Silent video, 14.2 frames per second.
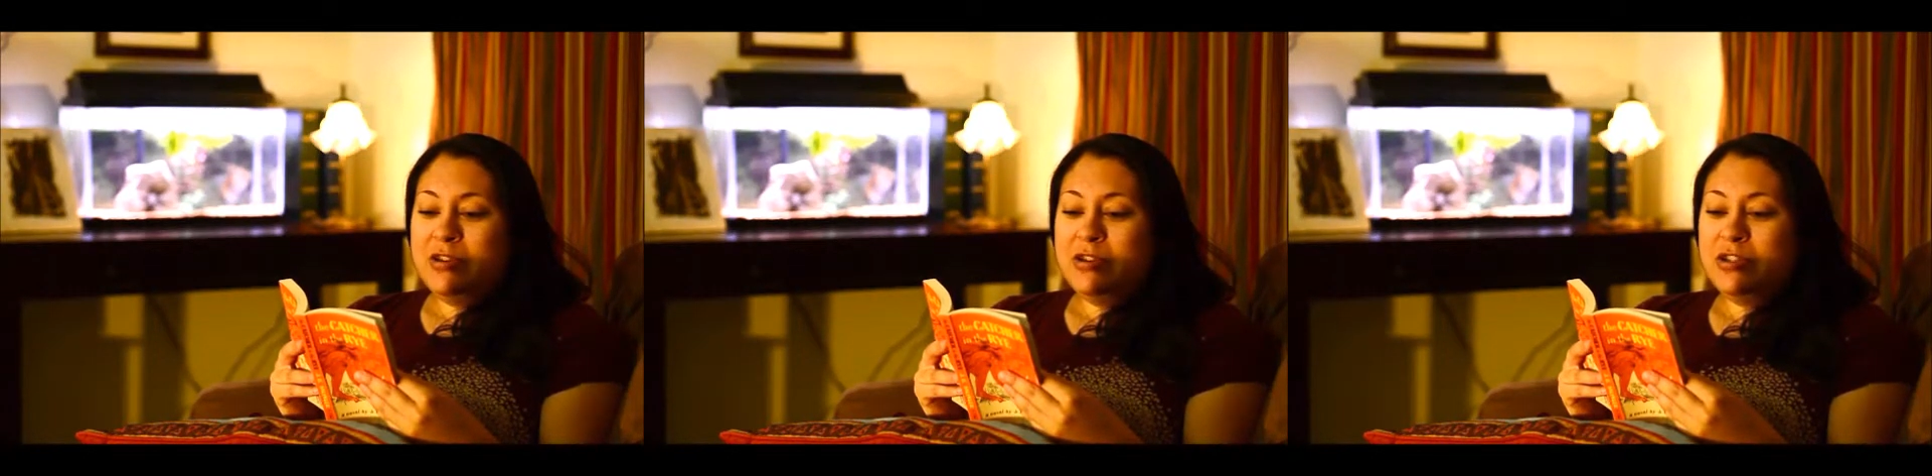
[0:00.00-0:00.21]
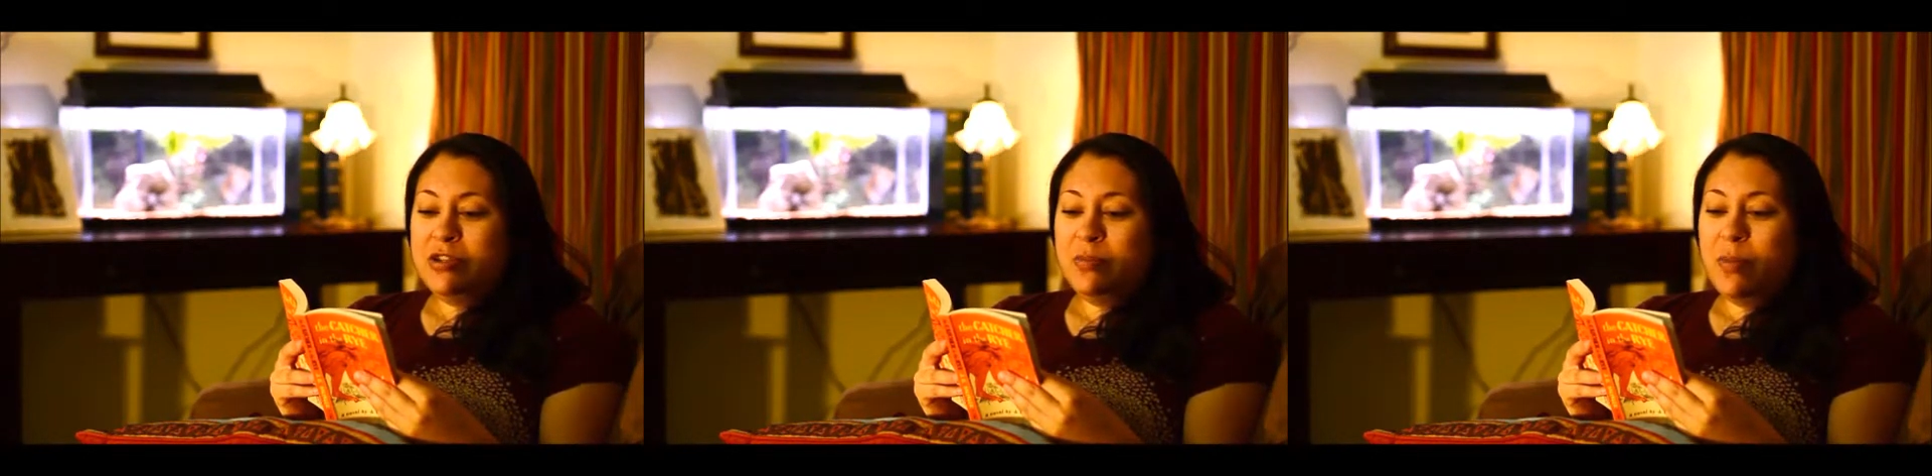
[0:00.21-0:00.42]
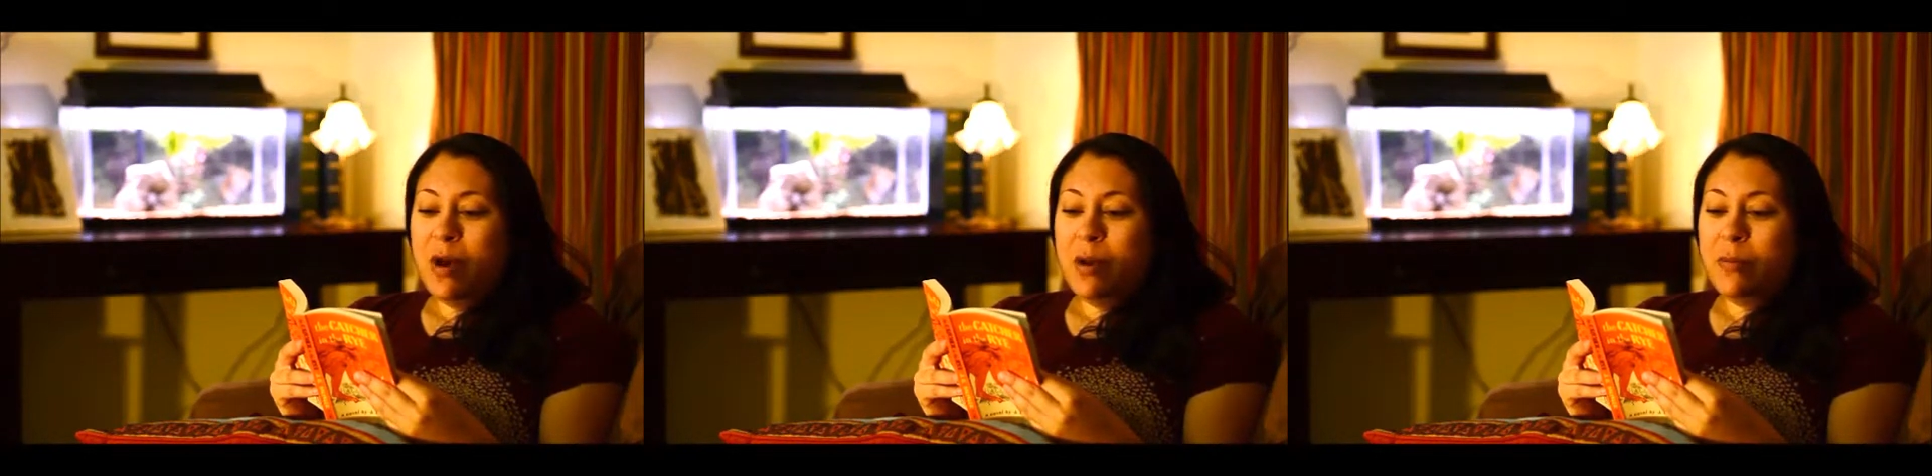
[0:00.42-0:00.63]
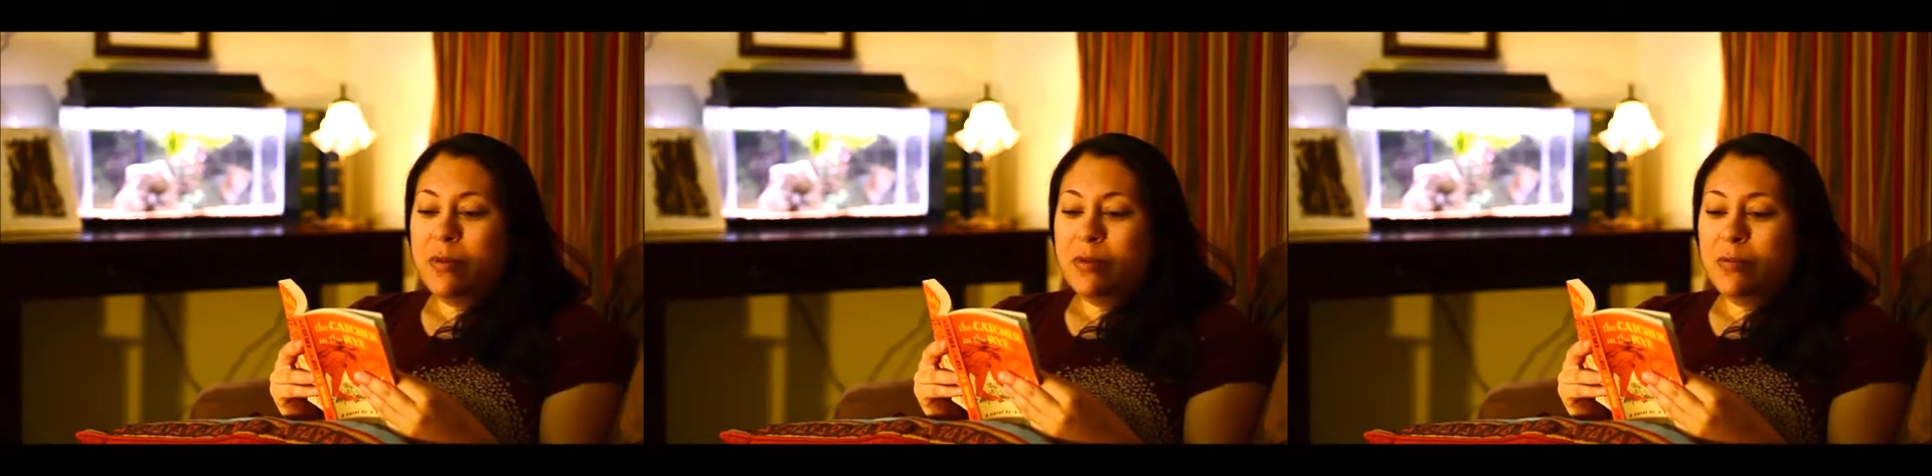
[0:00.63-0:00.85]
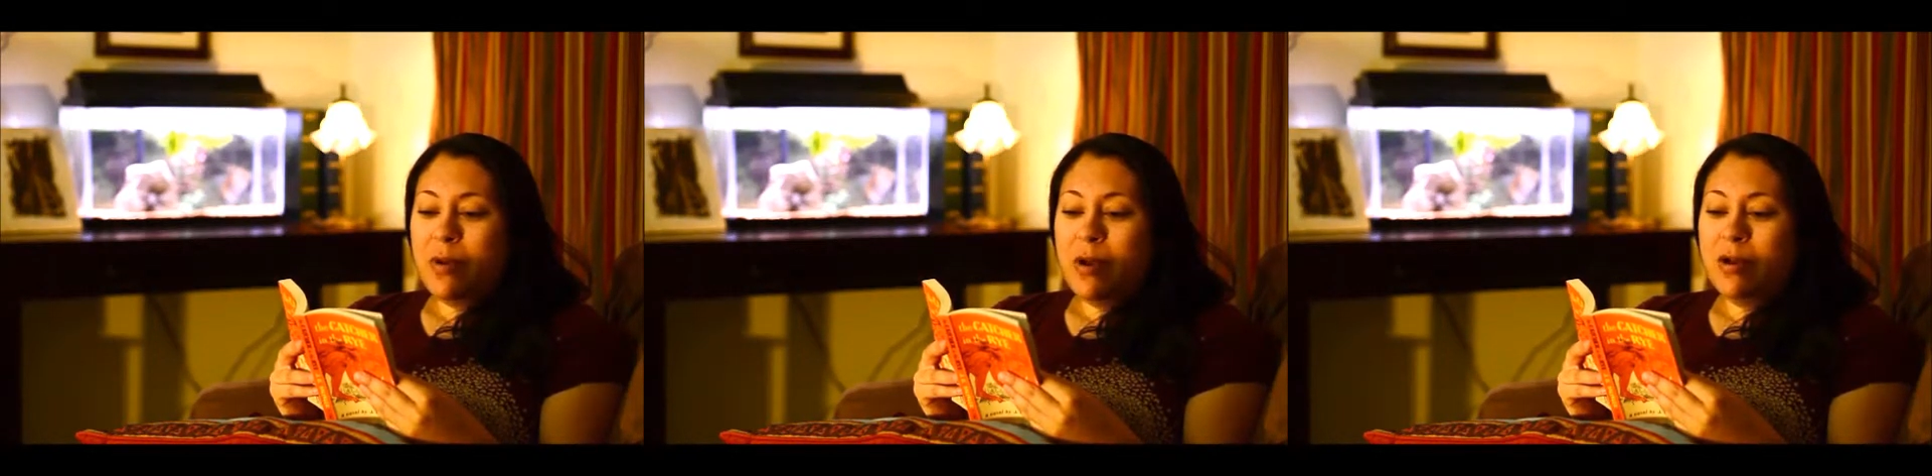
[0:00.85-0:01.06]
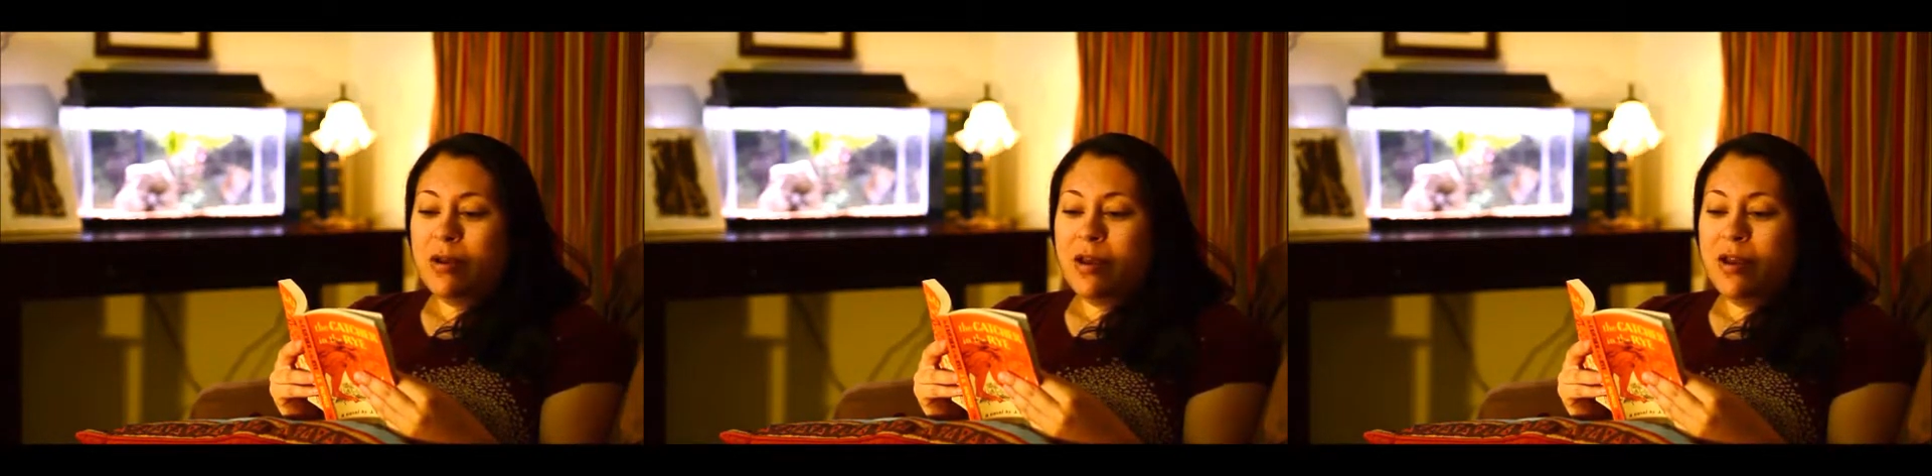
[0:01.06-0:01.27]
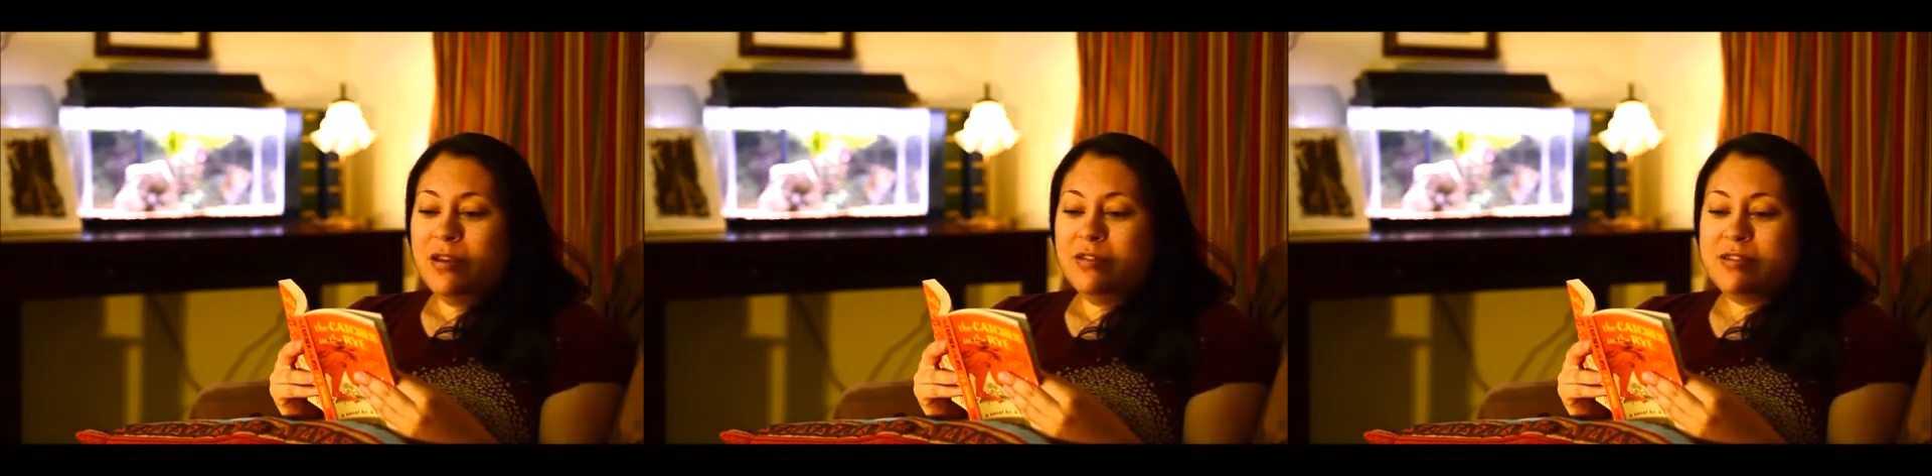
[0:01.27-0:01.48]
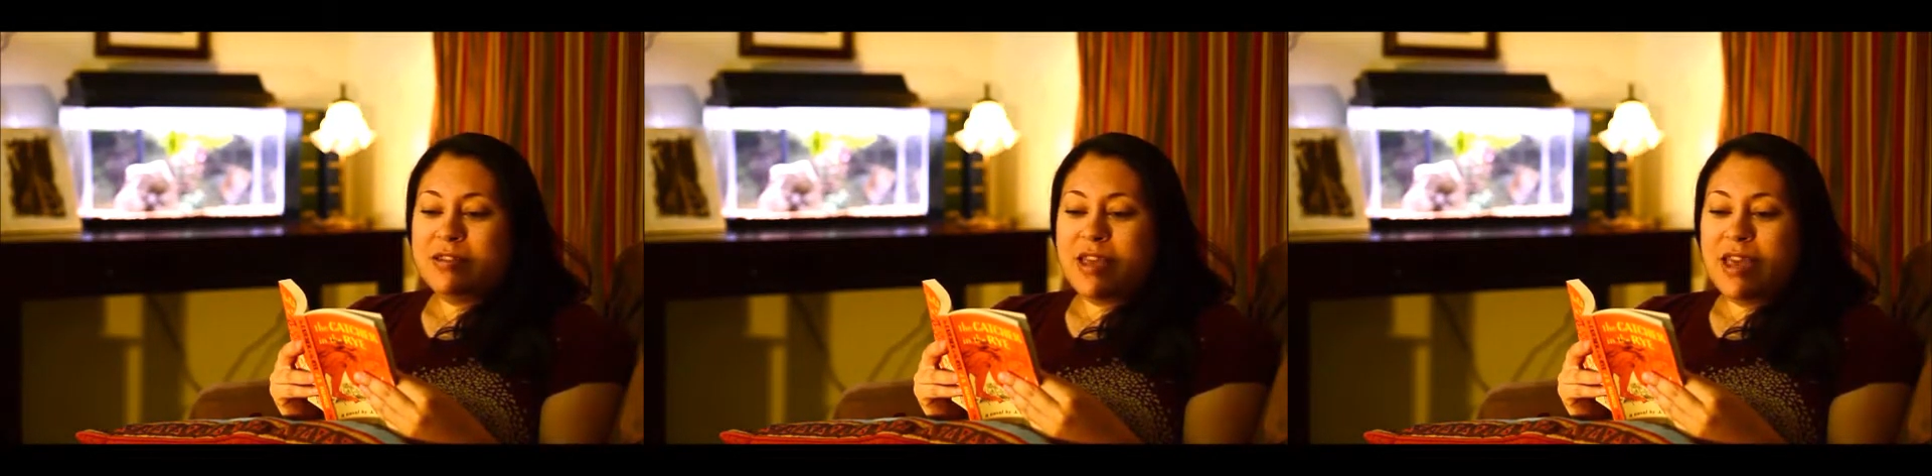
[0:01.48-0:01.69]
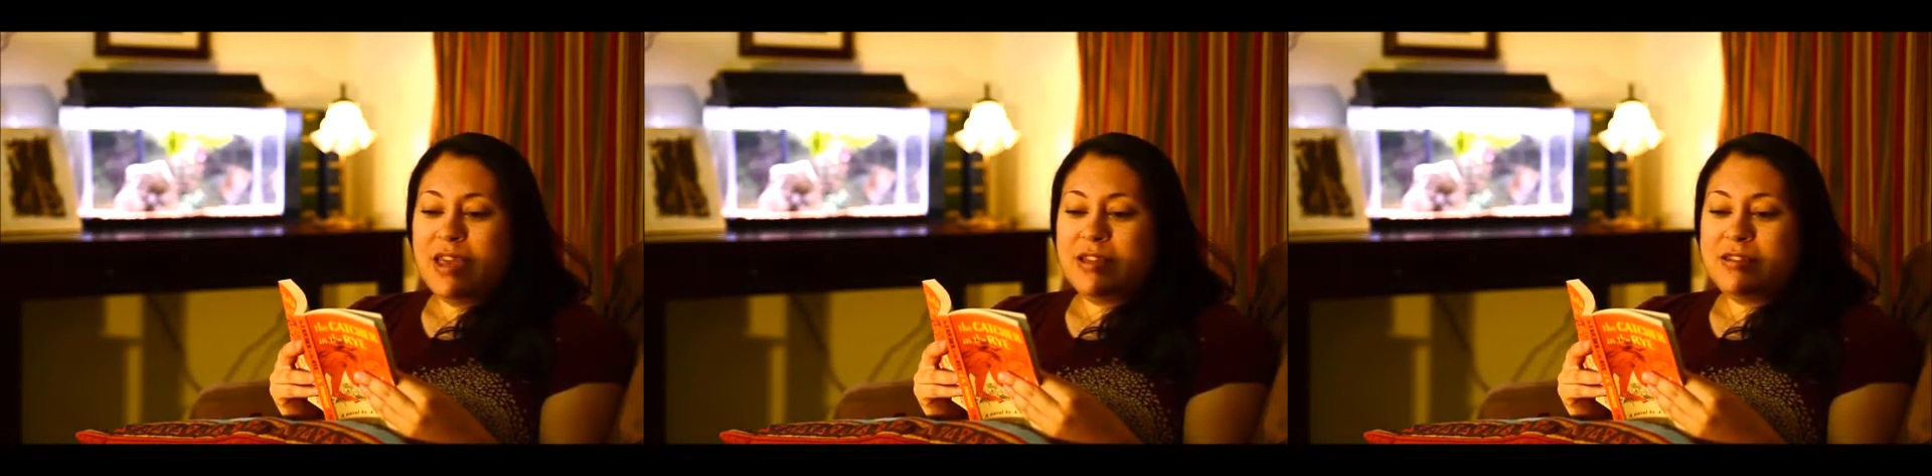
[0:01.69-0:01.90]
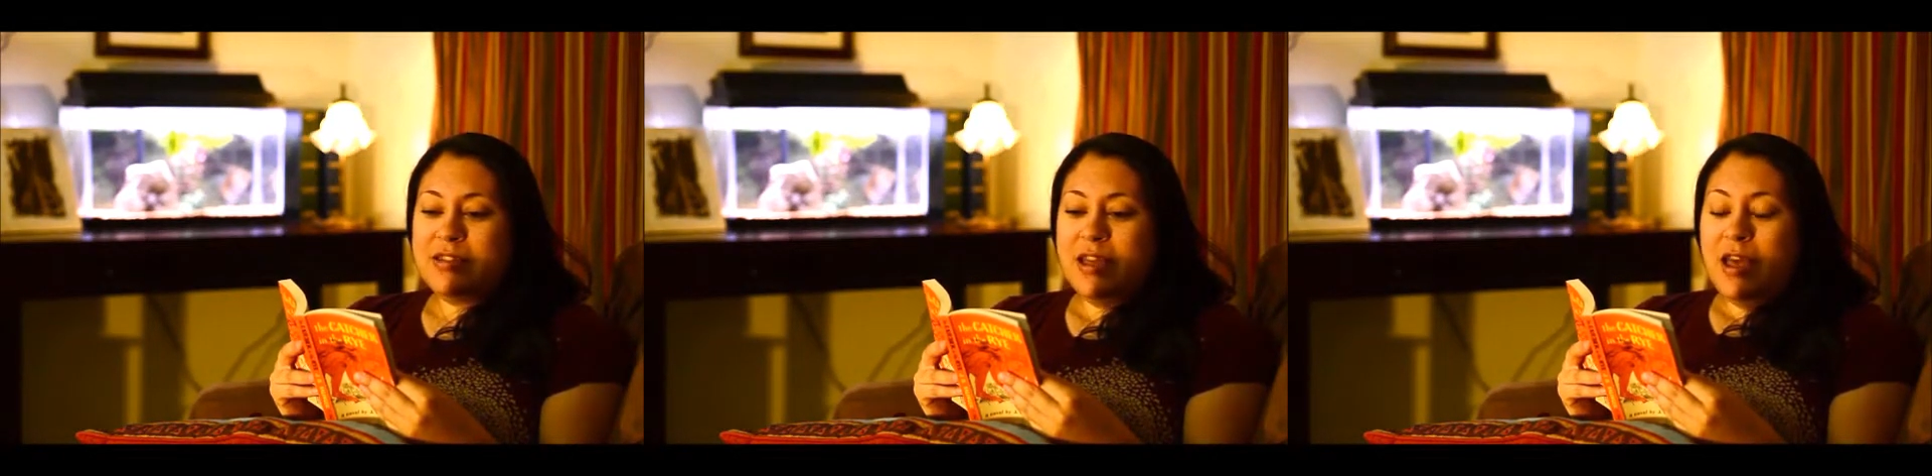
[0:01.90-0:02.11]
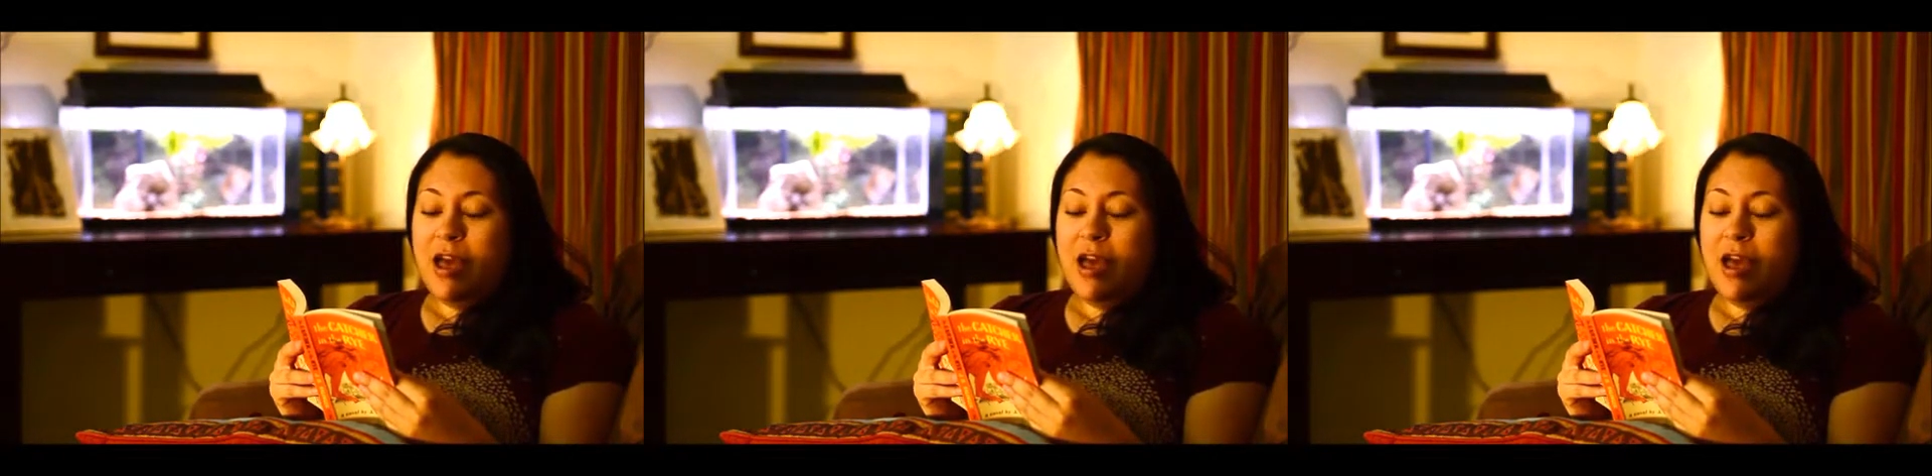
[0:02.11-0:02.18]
She bought me the wrong kind of skates.